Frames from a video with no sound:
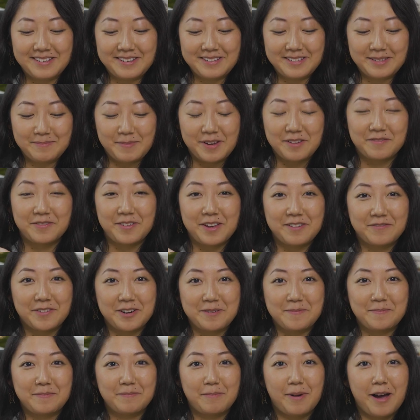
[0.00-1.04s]
is my
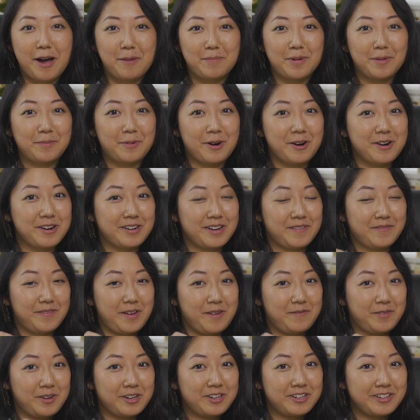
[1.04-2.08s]
favorite pop-up card I've
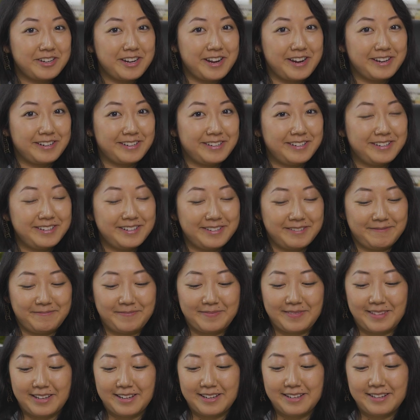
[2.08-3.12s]
ever created.
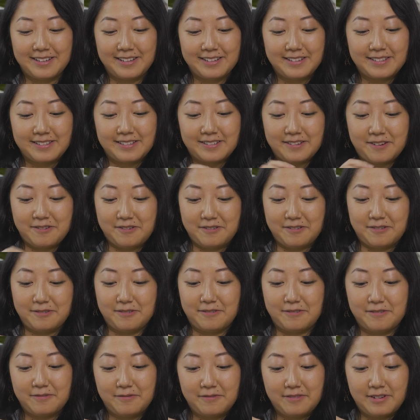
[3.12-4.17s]

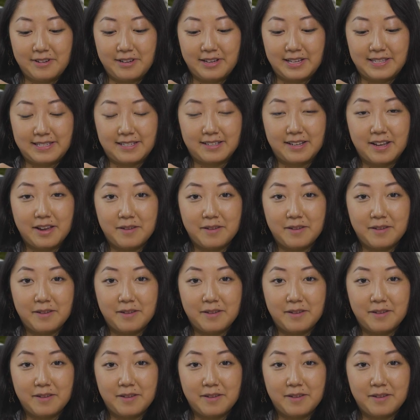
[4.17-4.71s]
So it's an